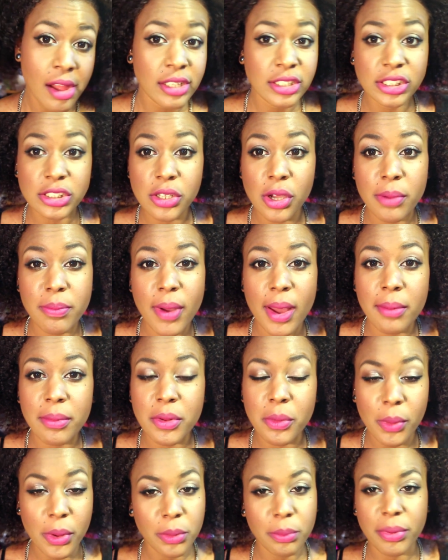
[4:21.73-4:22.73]
so I
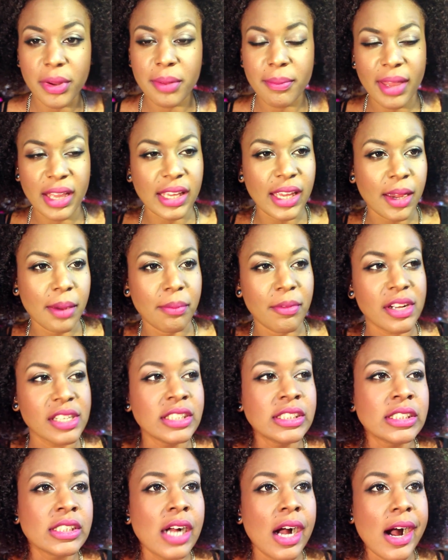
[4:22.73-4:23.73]
probably won't bring my
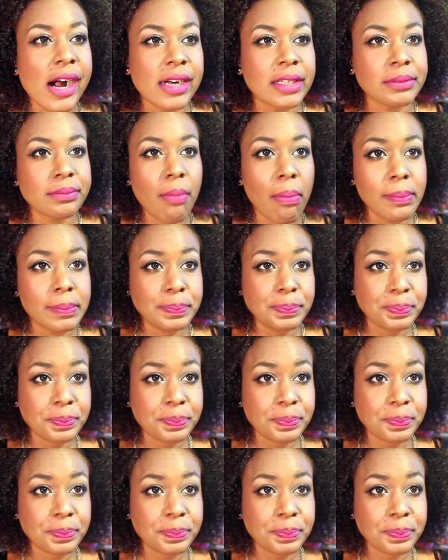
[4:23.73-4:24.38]
camera um